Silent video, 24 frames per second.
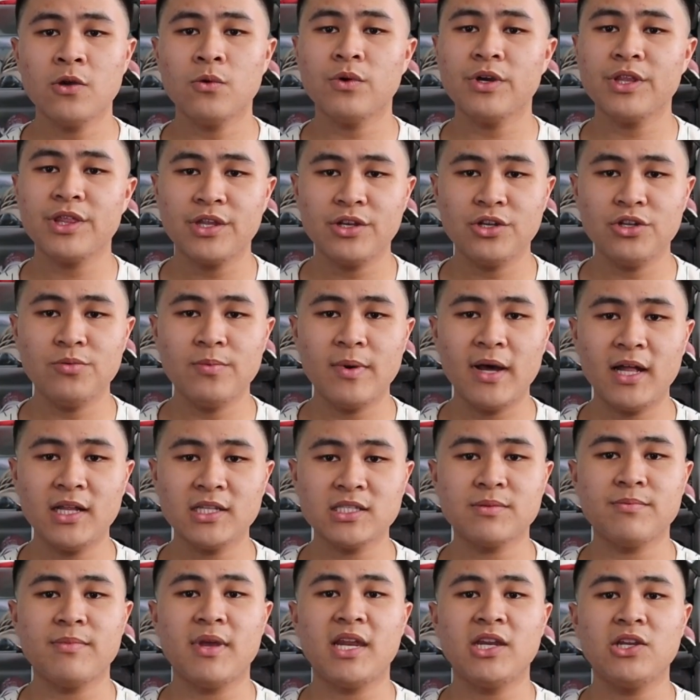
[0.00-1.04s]
with New
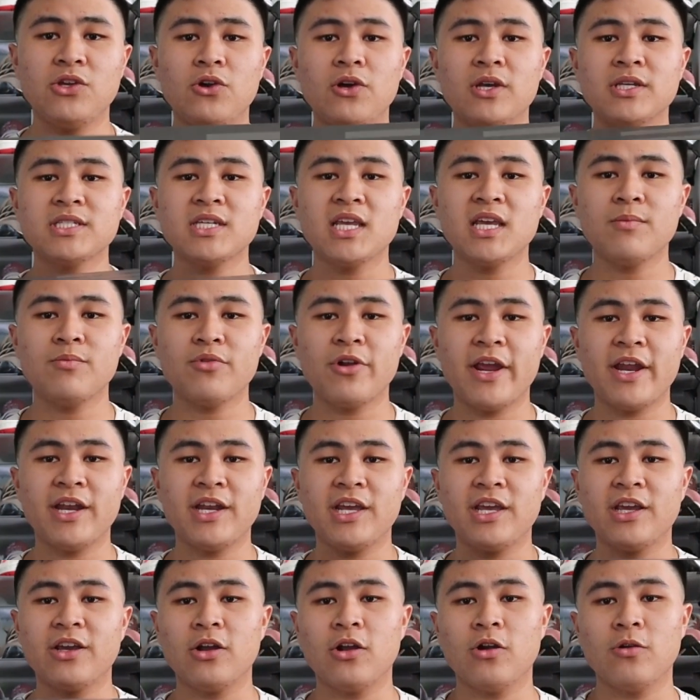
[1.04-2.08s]
Balance Made in USA
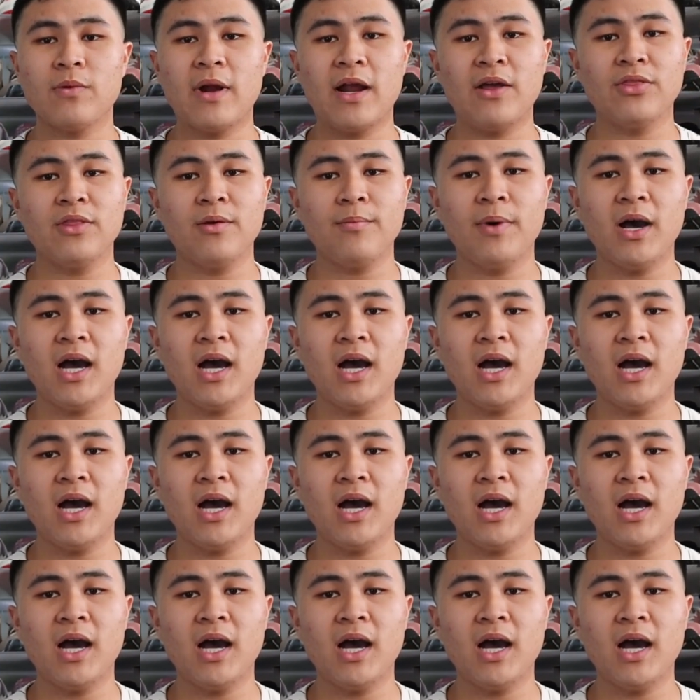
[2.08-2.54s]
branding around the